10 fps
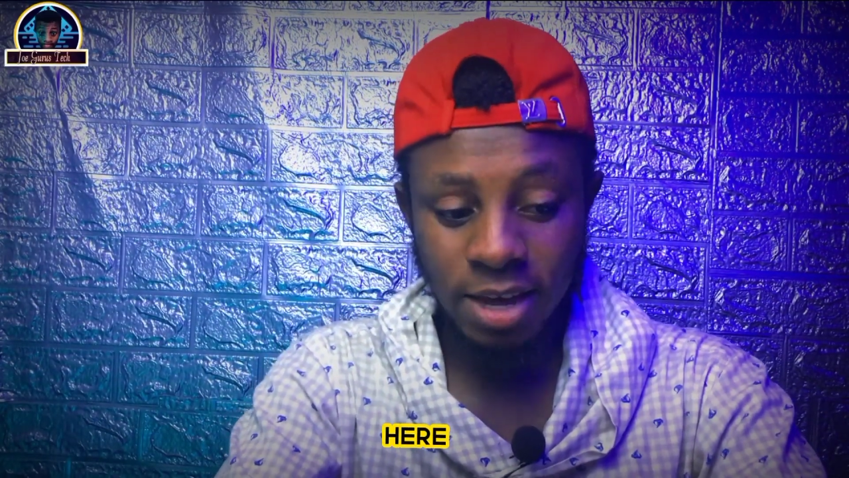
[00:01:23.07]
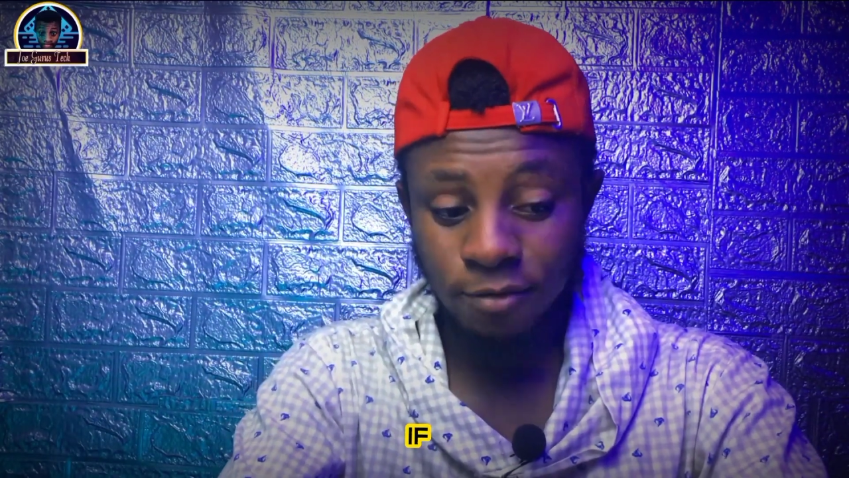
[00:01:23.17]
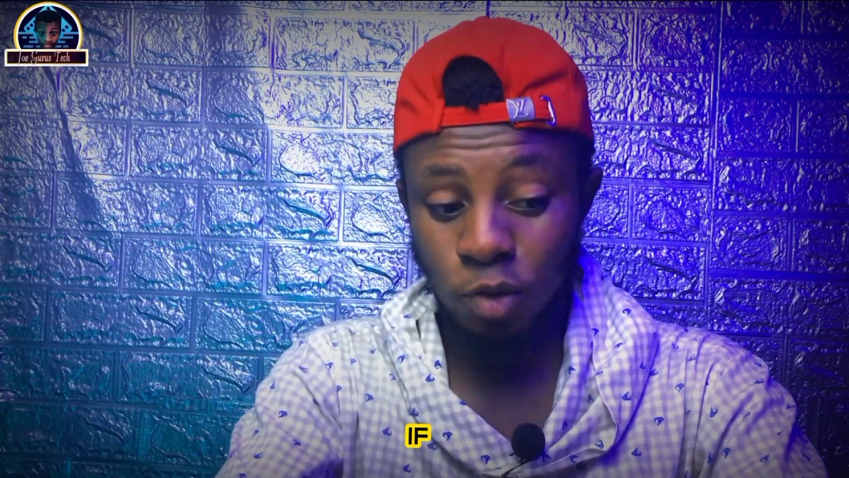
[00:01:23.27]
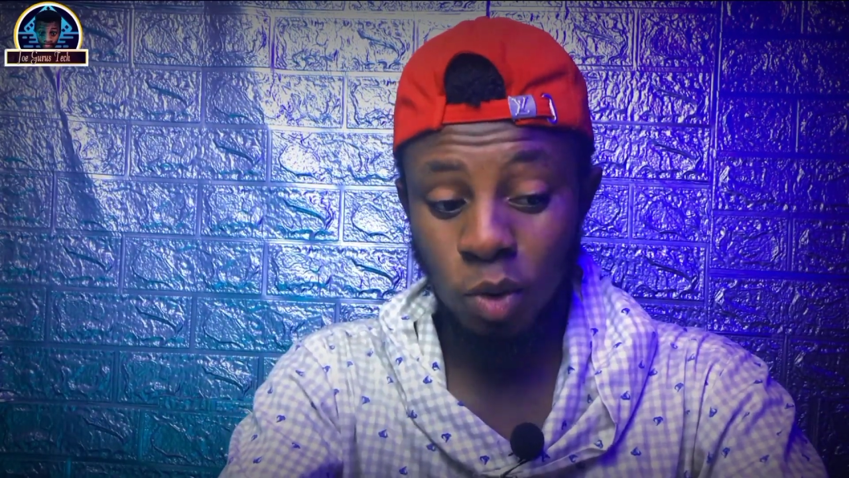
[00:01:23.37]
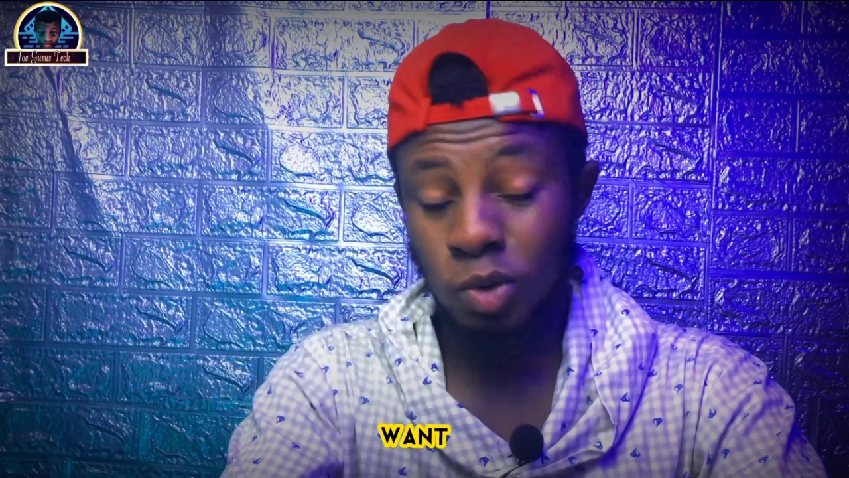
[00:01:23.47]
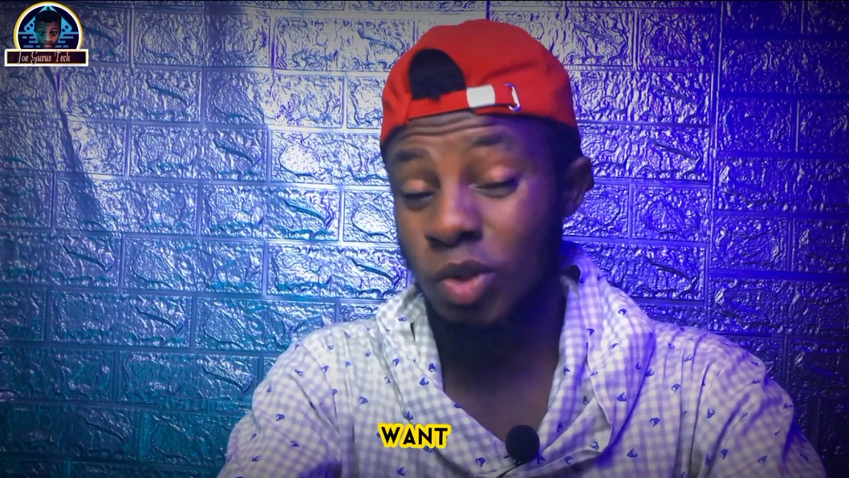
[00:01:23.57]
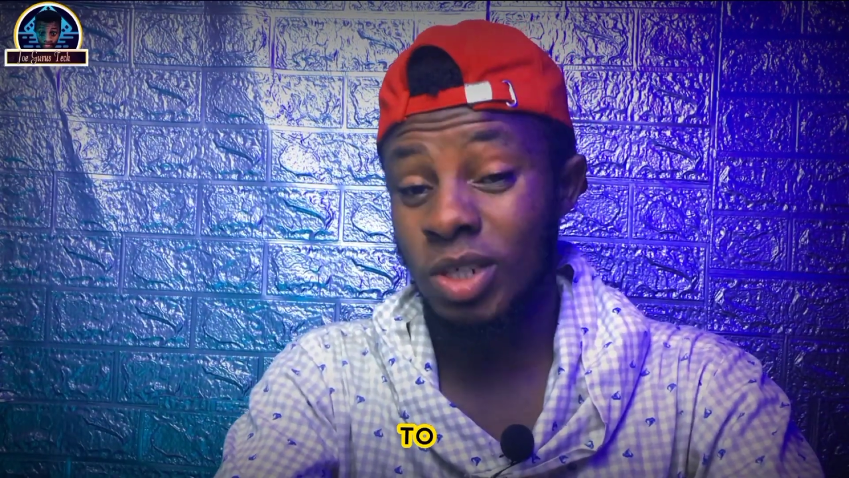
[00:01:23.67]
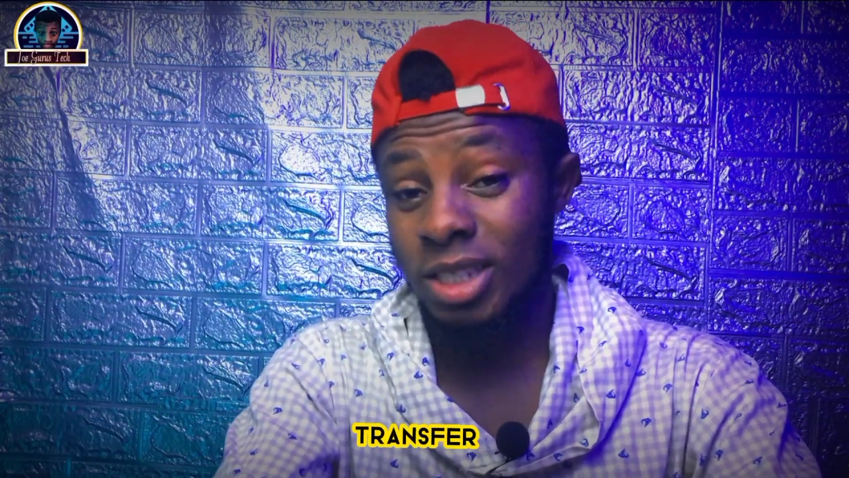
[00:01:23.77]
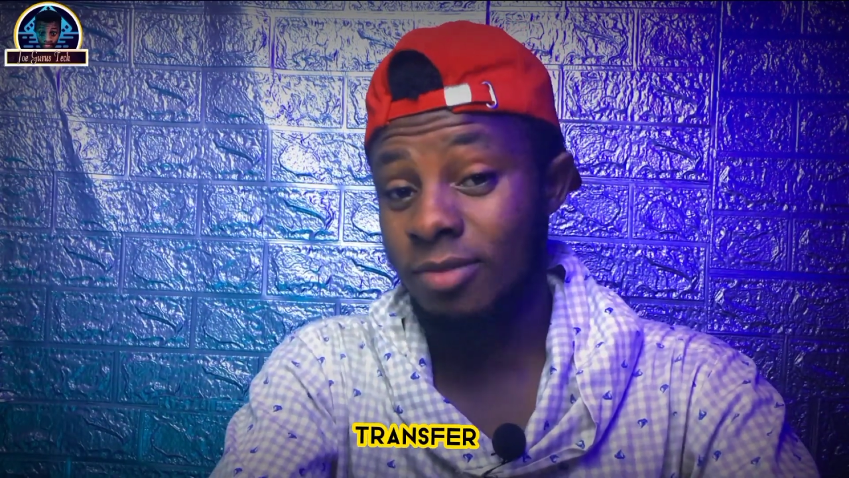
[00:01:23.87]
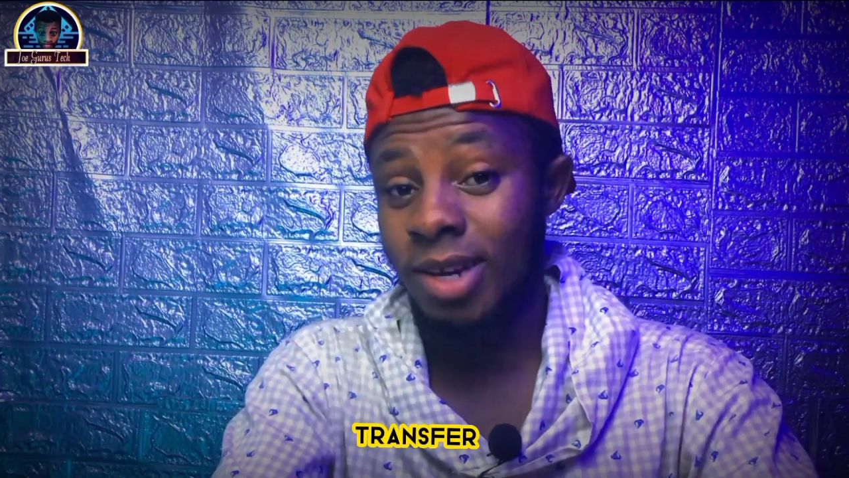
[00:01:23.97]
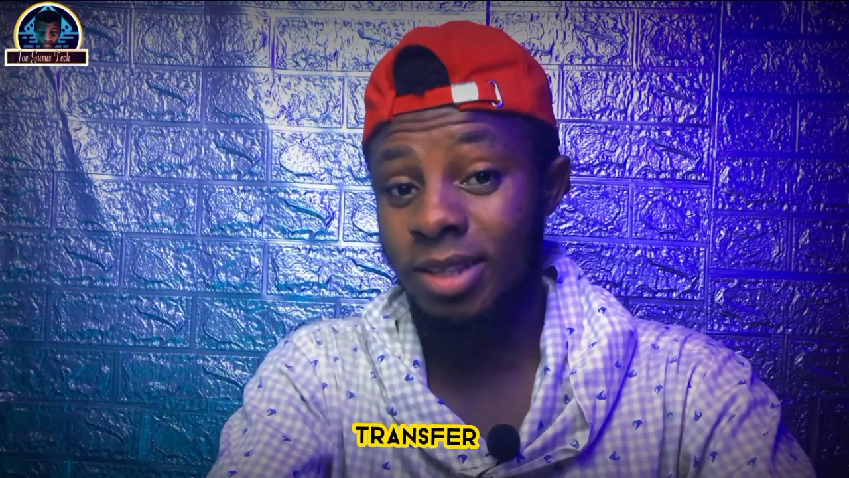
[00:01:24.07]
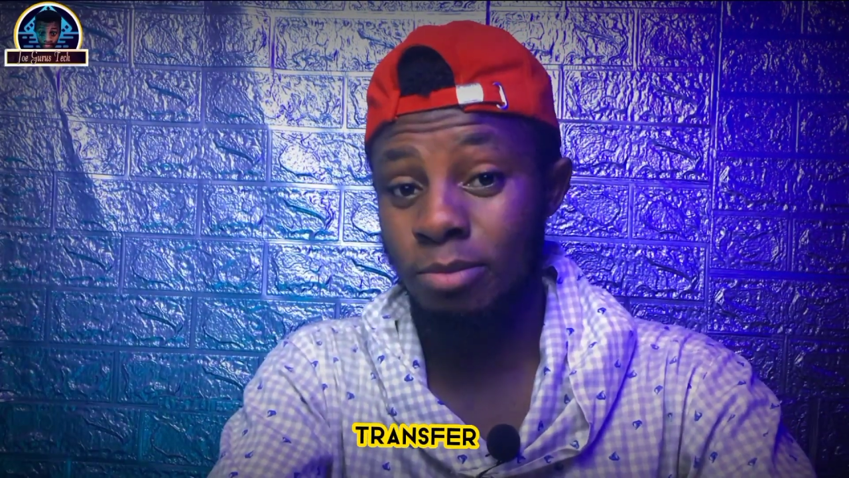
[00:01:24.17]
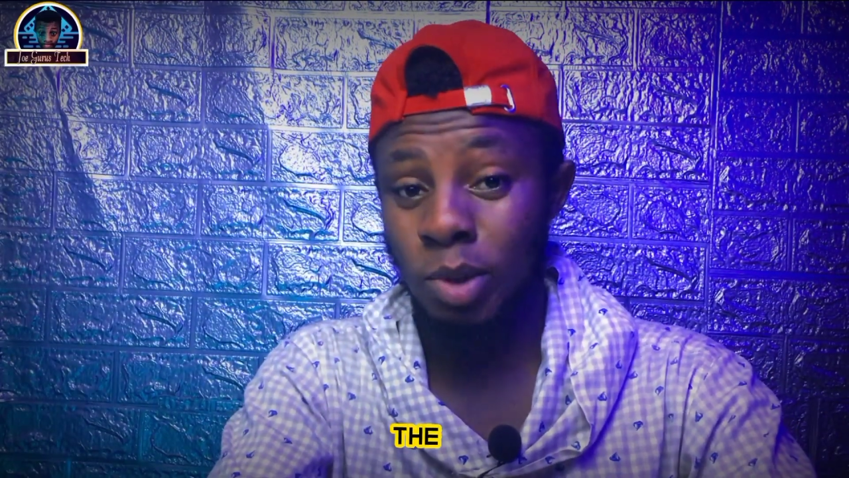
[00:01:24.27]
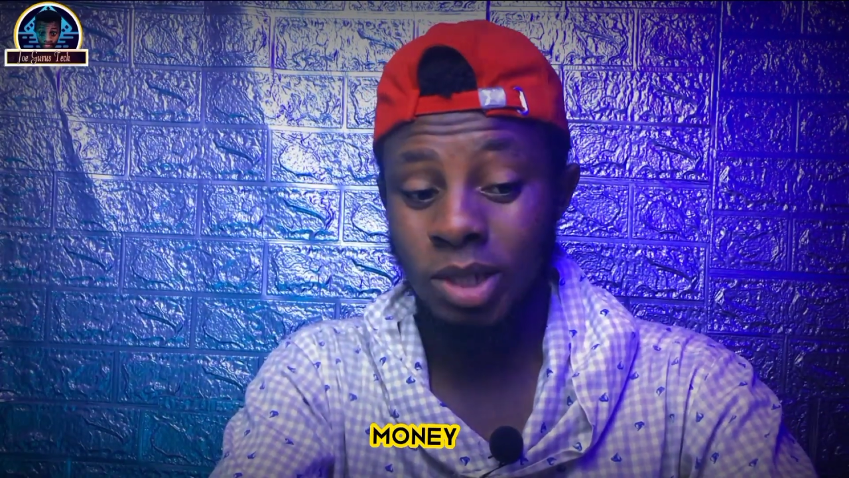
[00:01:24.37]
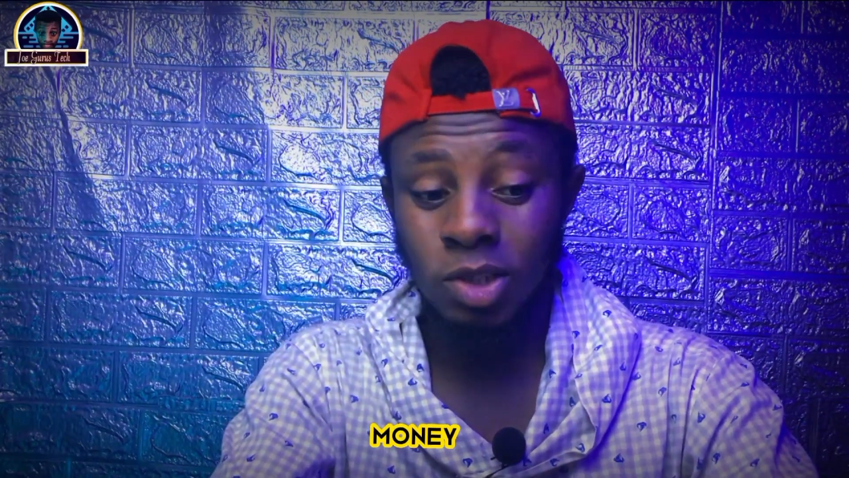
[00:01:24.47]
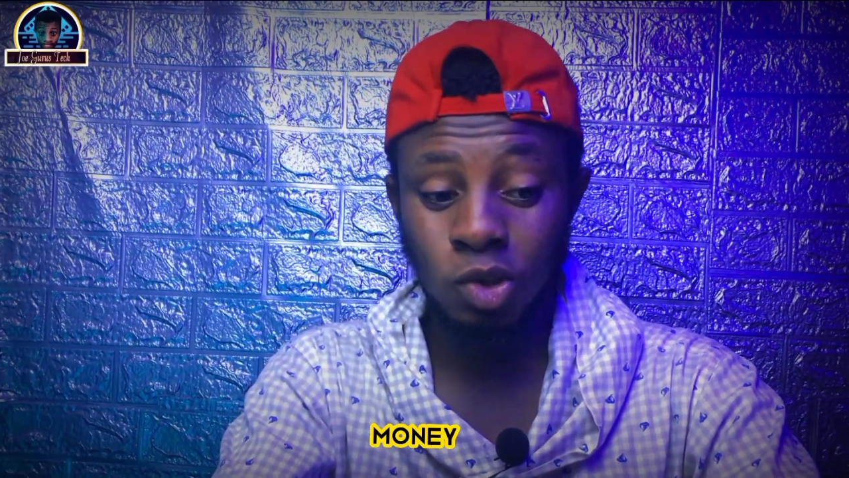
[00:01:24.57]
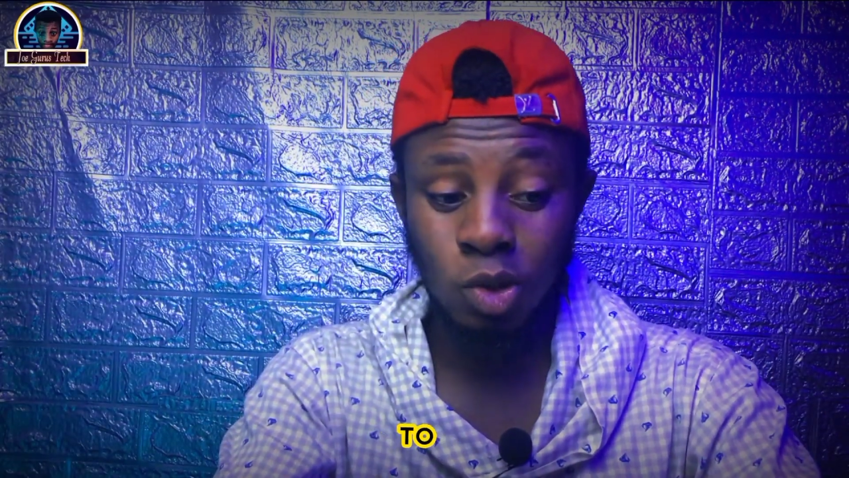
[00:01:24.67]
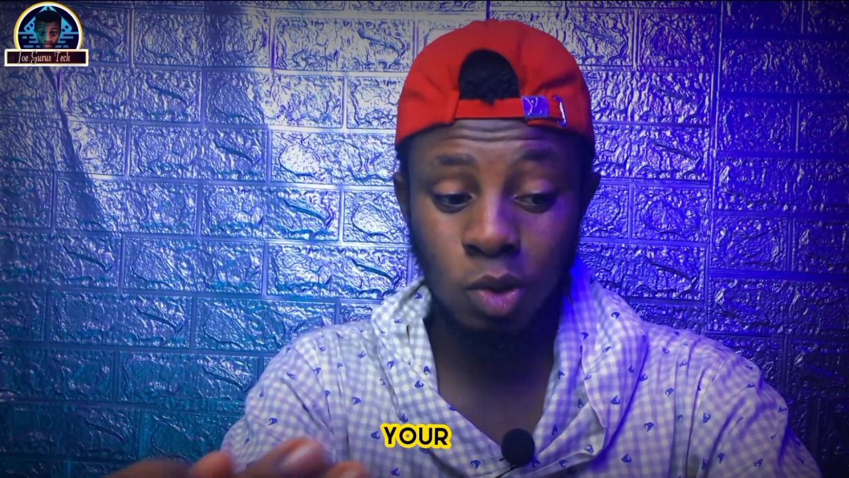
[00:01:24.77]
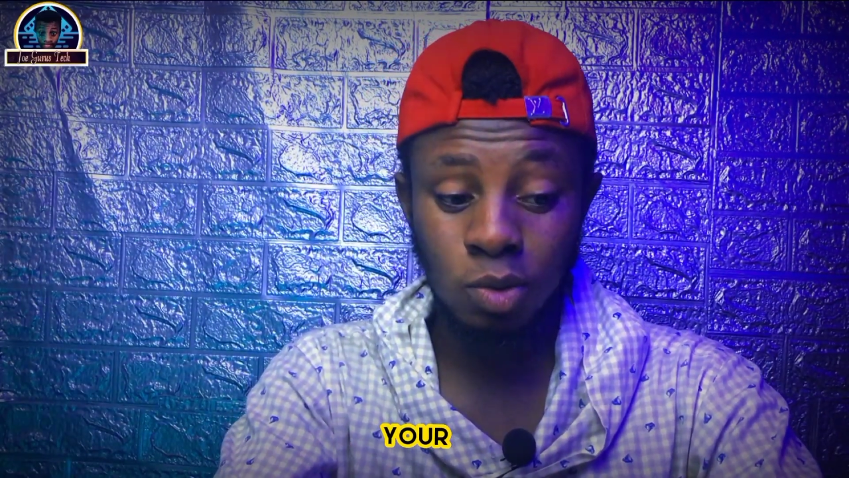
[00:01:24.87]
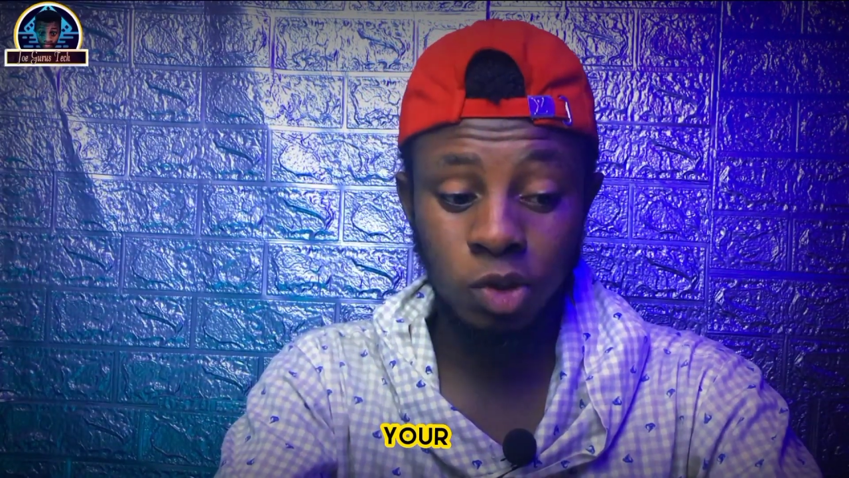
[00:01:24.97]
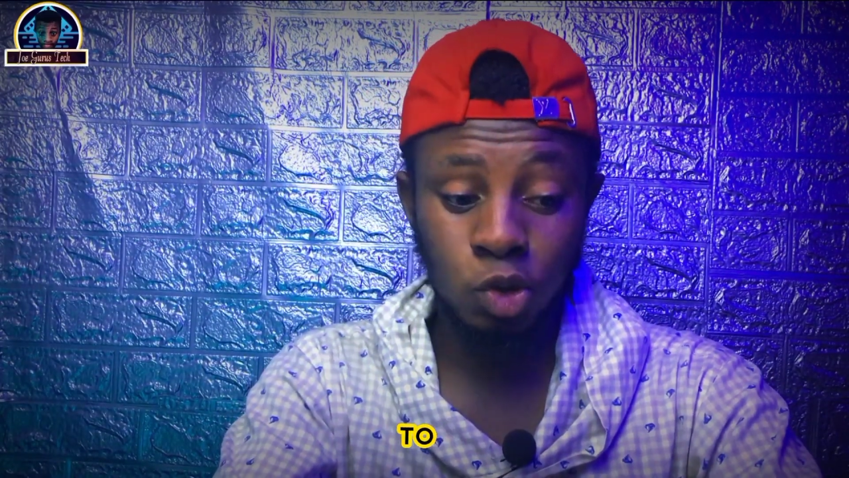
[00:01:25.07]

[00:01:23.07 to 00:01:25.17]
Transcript: if you want to transfer the money to your